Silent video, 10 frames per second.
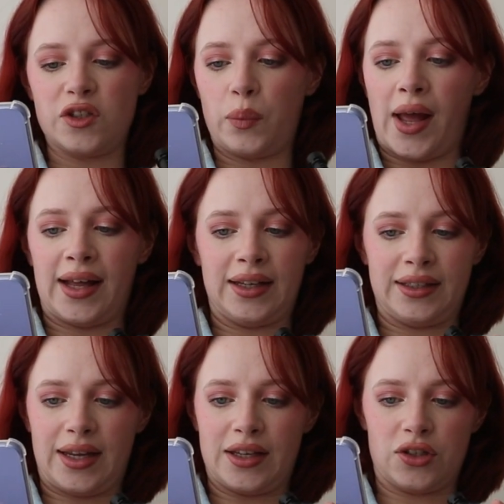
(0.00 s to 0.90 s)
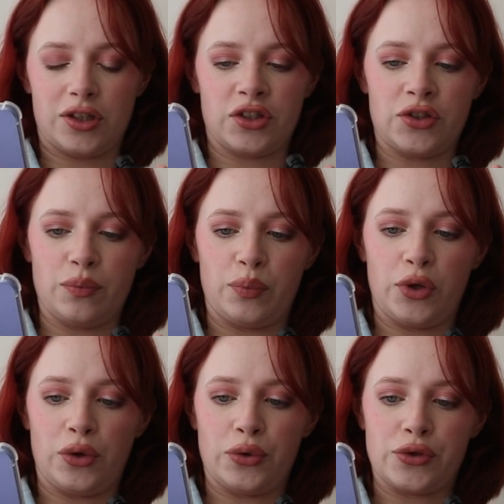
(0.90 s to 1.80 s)
palette is just
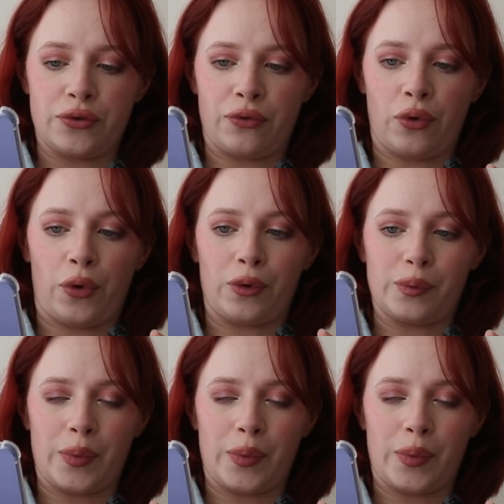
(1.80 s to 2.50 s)
beautiful